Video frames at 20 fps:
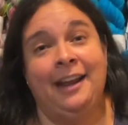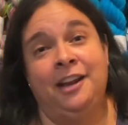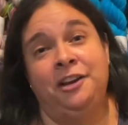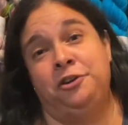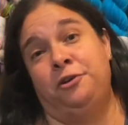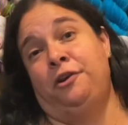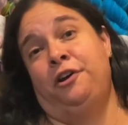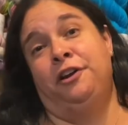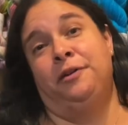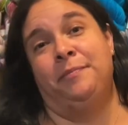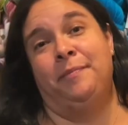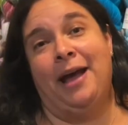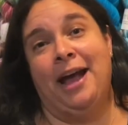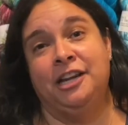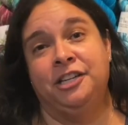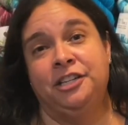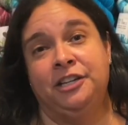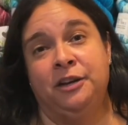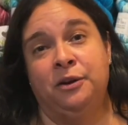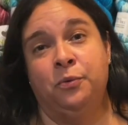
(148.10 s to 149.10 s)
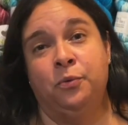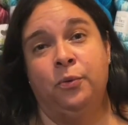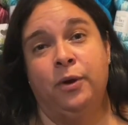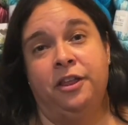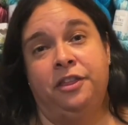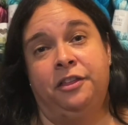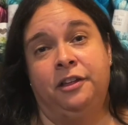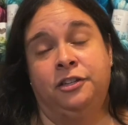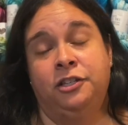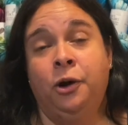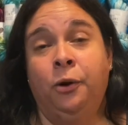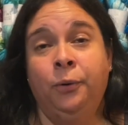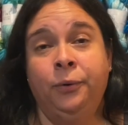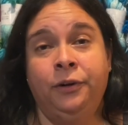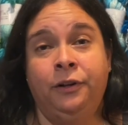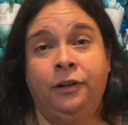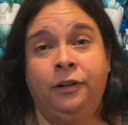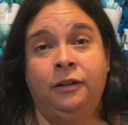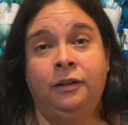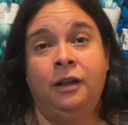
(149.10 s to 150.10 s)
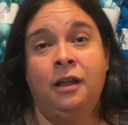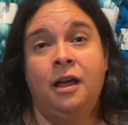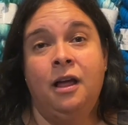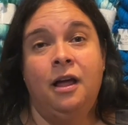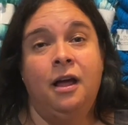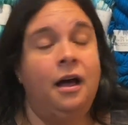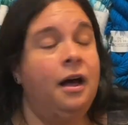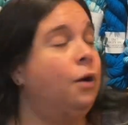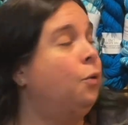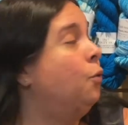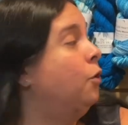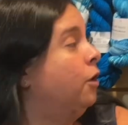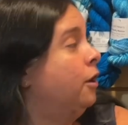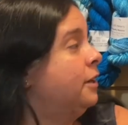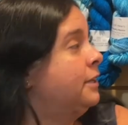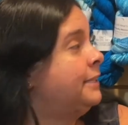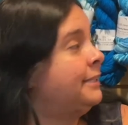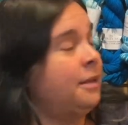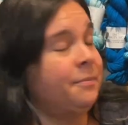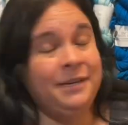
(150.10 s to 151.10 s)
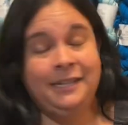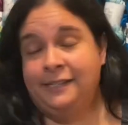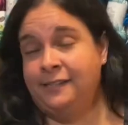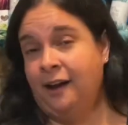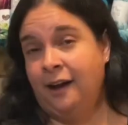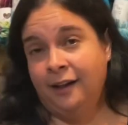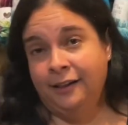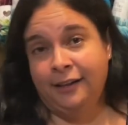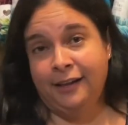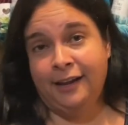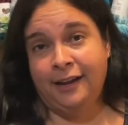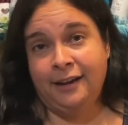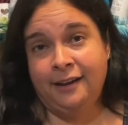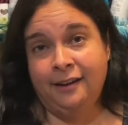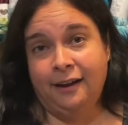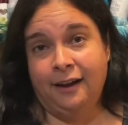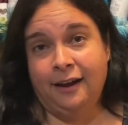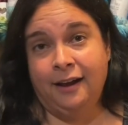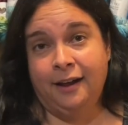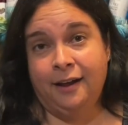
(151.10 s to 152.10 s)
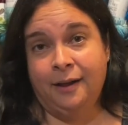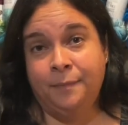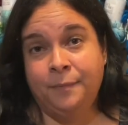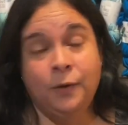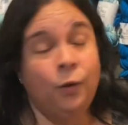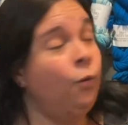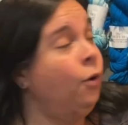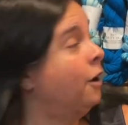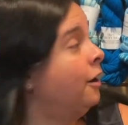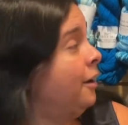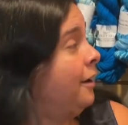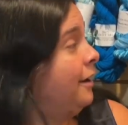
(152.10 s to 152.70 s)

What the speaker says: you could match it with a tonal or a semi-solid, or